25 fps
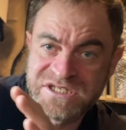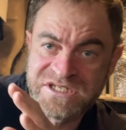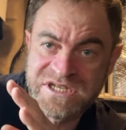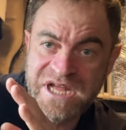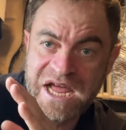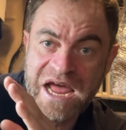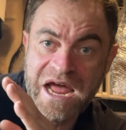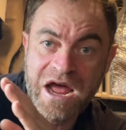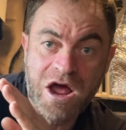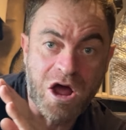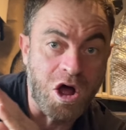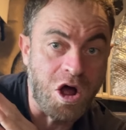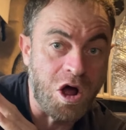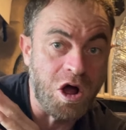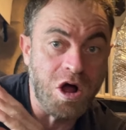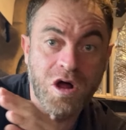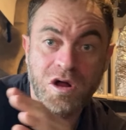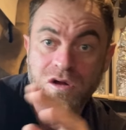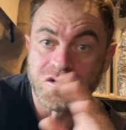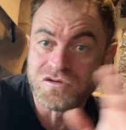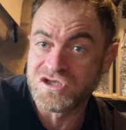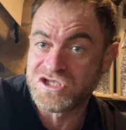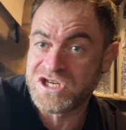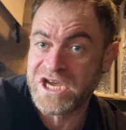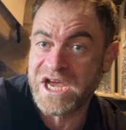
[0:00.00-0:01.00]
They're
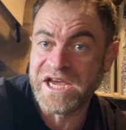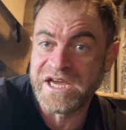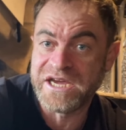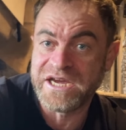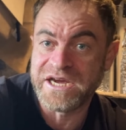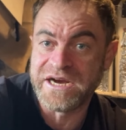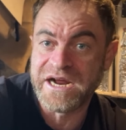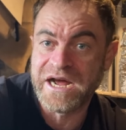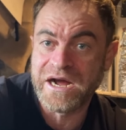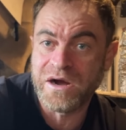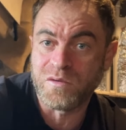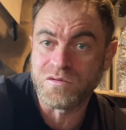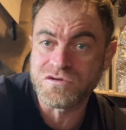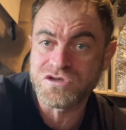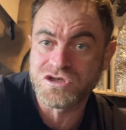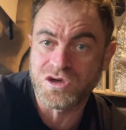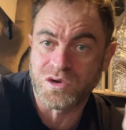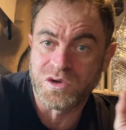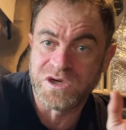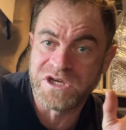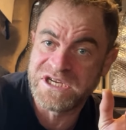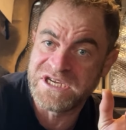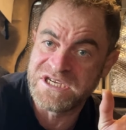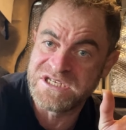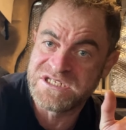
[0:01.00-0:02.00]
all taken out, so
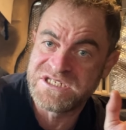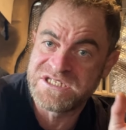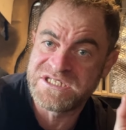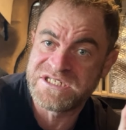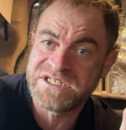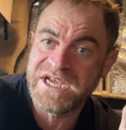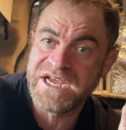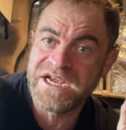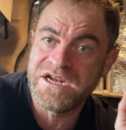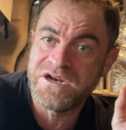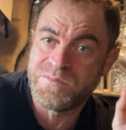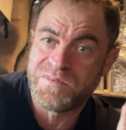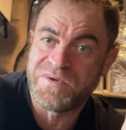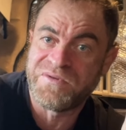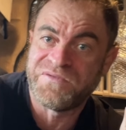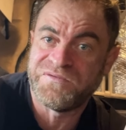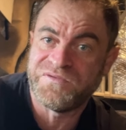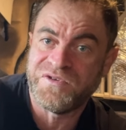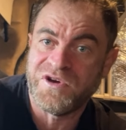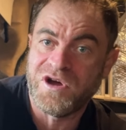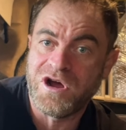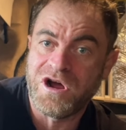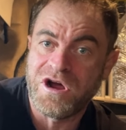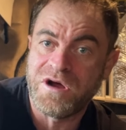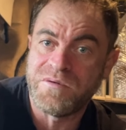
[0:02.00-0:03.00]
you can see the
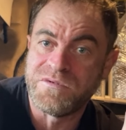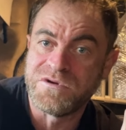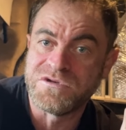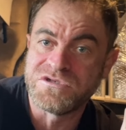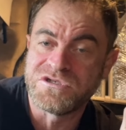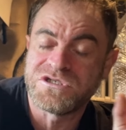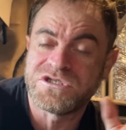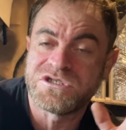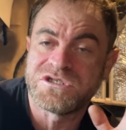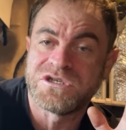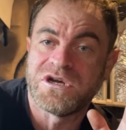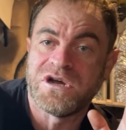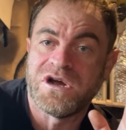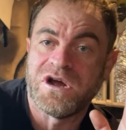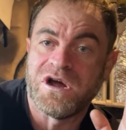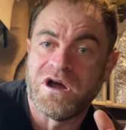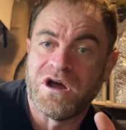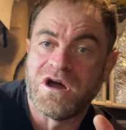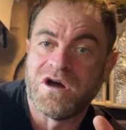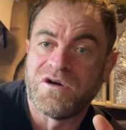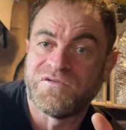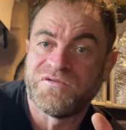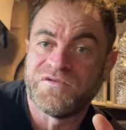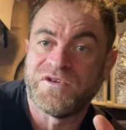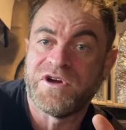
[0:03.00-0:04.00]
performance
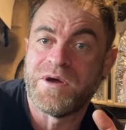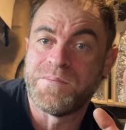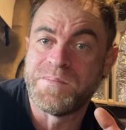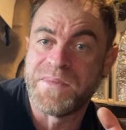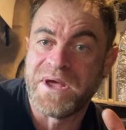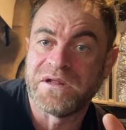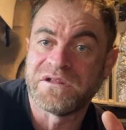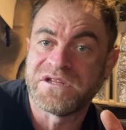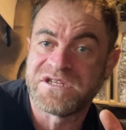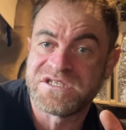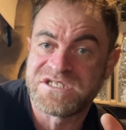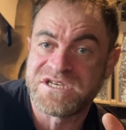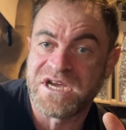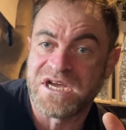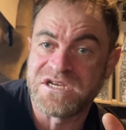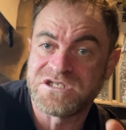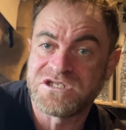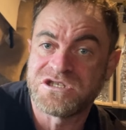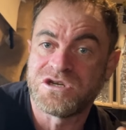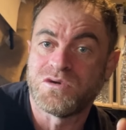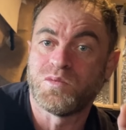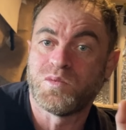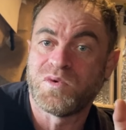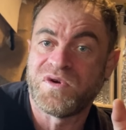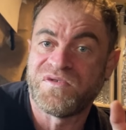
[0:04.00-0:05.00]
of a metal detector
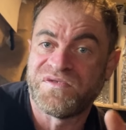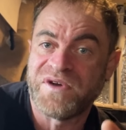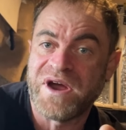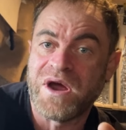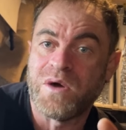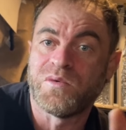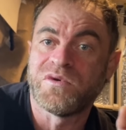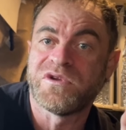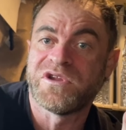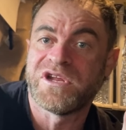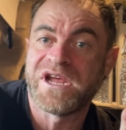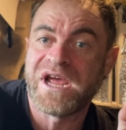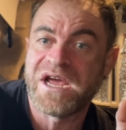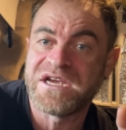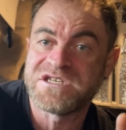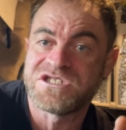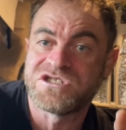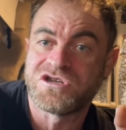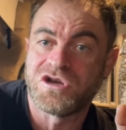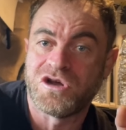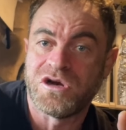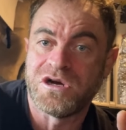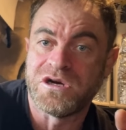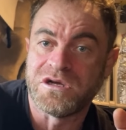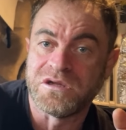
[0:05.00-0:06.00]
without the
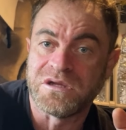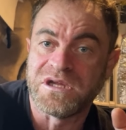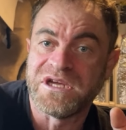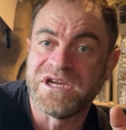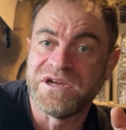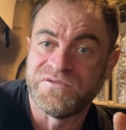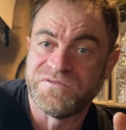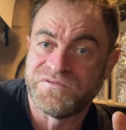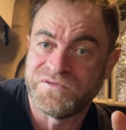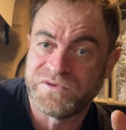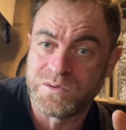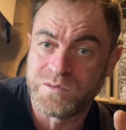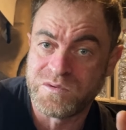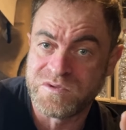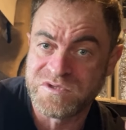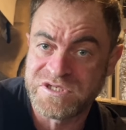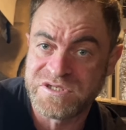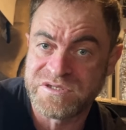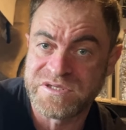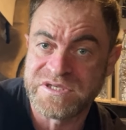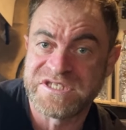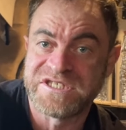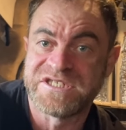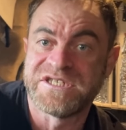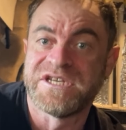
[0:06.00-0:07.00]
external
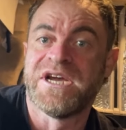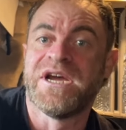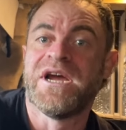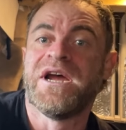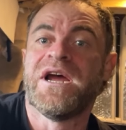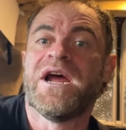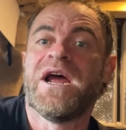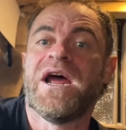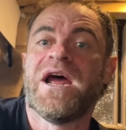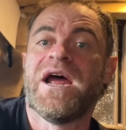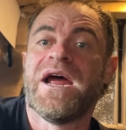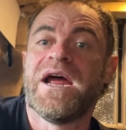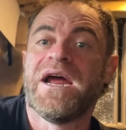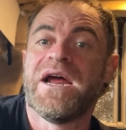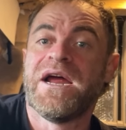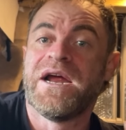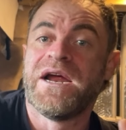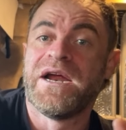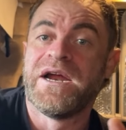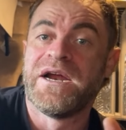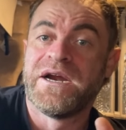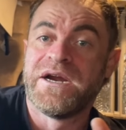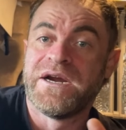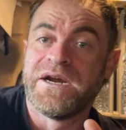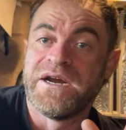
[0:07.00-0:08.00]
influences
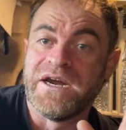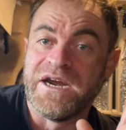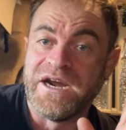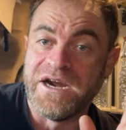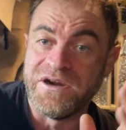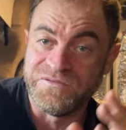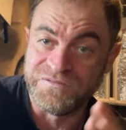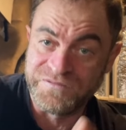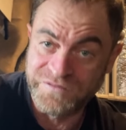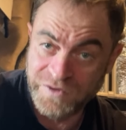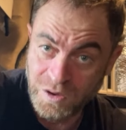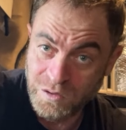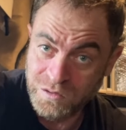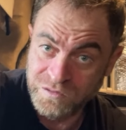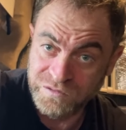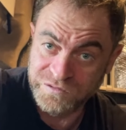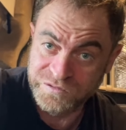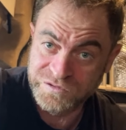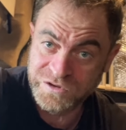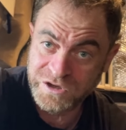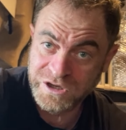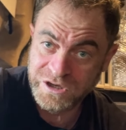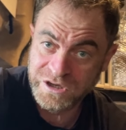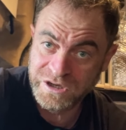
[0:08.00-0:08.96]
involved.